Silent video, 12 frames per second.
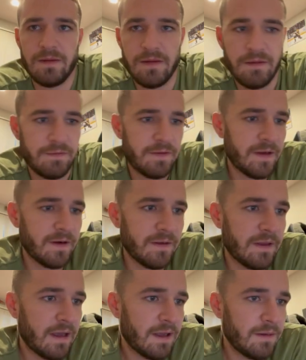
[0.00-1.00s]
I fear
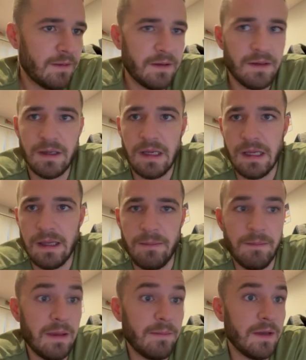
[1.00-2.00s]
that it
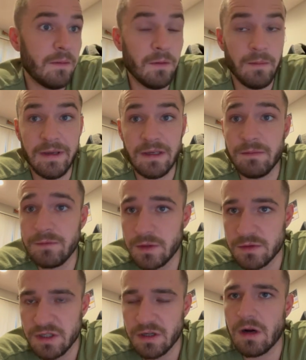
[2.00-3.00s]
may be a little bit
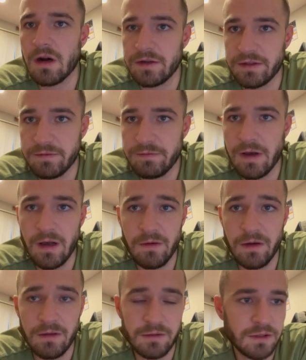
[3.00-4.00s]
confusing or hard to
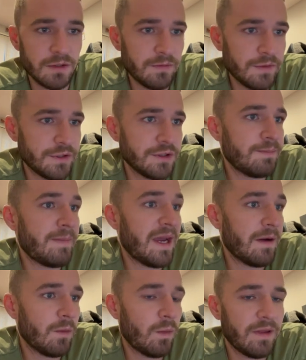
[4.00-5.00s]
follow, so if you just
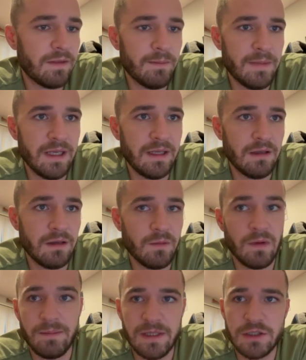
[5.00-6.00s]
bear with me,
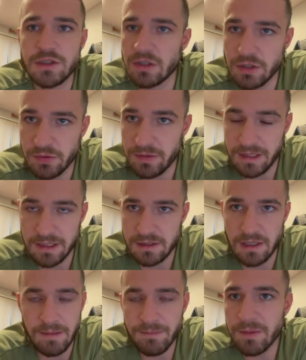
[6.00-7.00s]
let me show you an
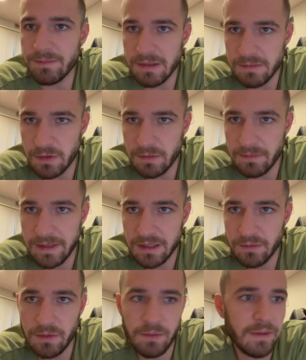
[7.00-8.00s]
example. Maybe it'll make
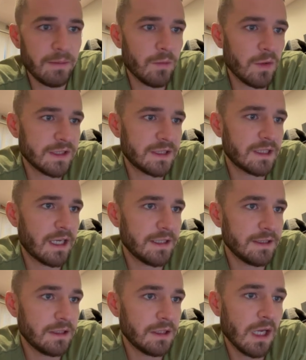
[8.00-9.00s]
a little bit more
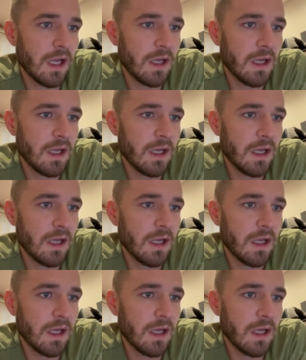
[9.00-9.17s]
sense.